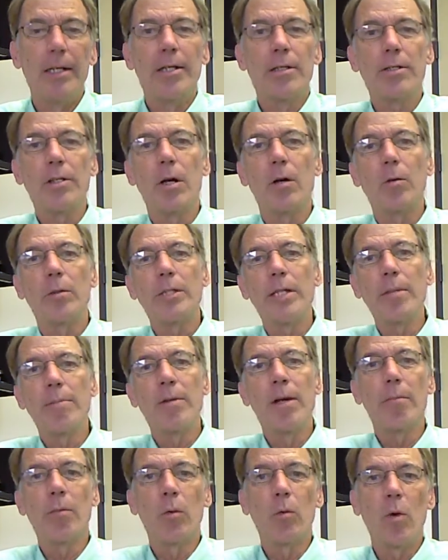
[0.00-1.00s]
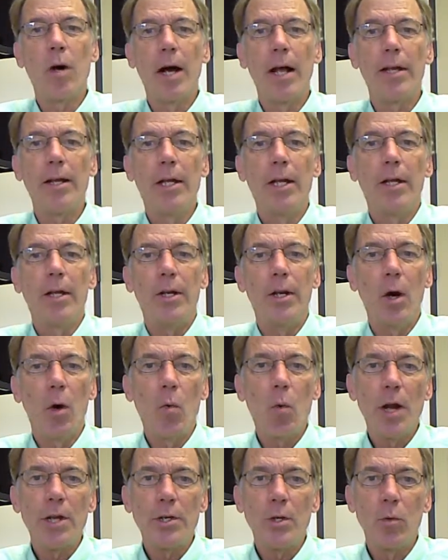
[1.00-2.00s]
So tip number one, know
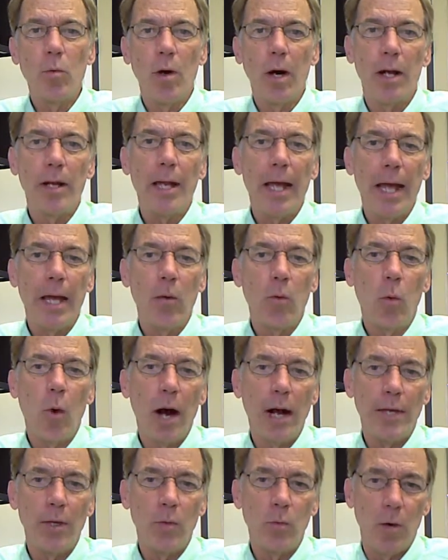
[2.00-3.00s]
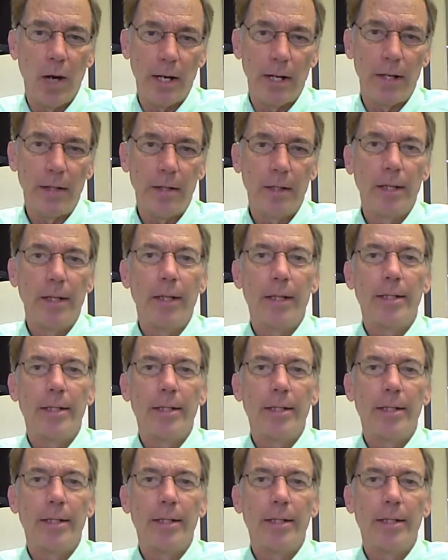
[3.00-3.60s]
what you want and why you want it.